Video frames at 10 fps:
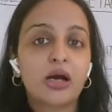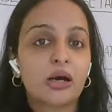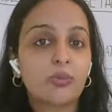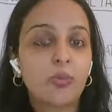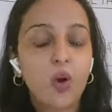
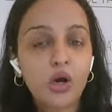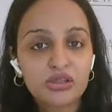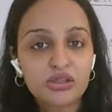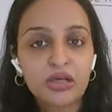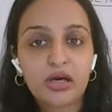
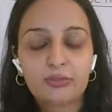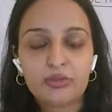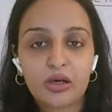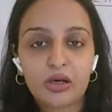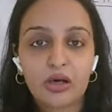
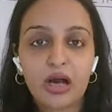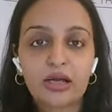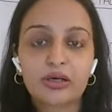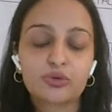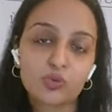
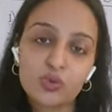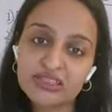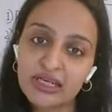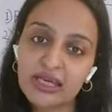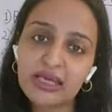Agar
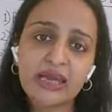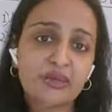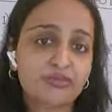dur se nahi aaye,